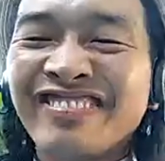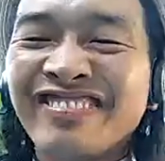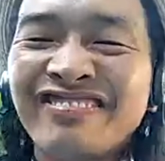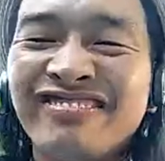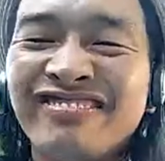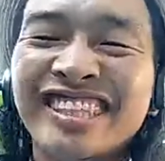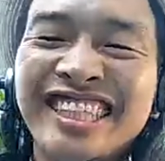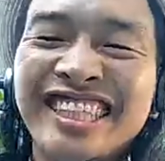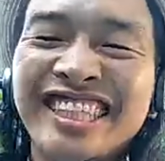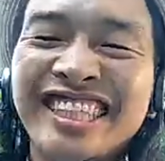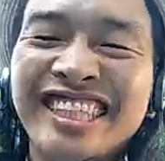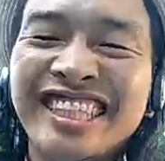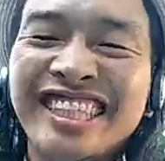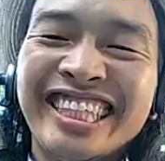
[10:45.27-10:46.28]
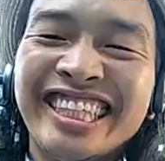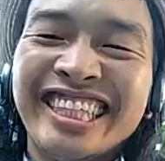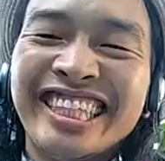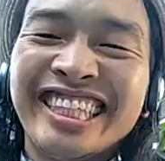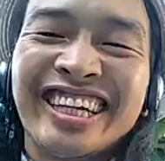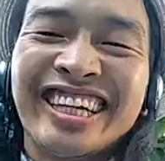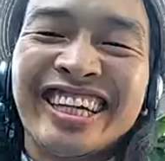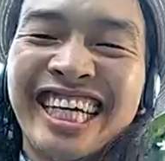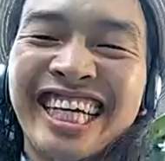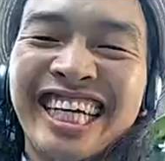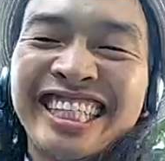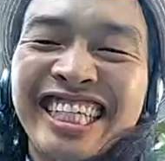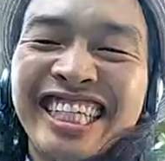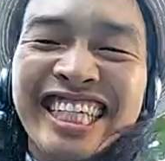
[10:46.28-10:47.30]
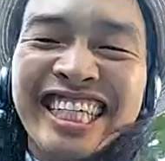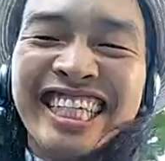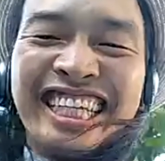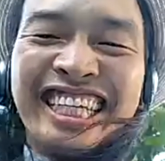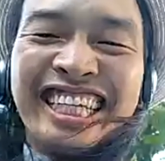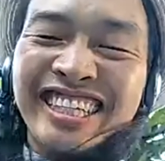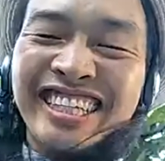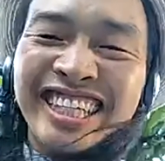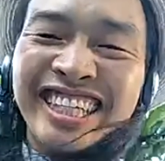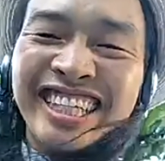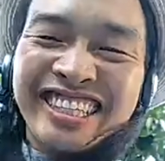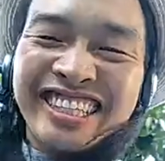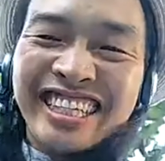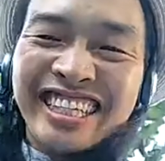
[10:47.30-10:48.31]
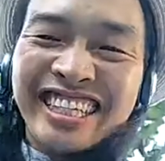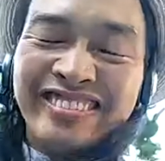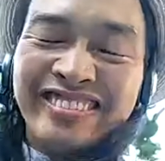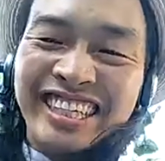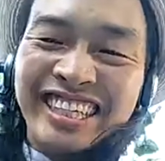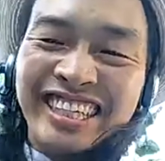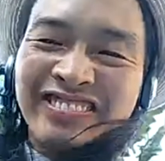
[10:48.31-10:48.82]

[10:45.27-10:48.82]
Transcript: BART station parking lots, but it also can be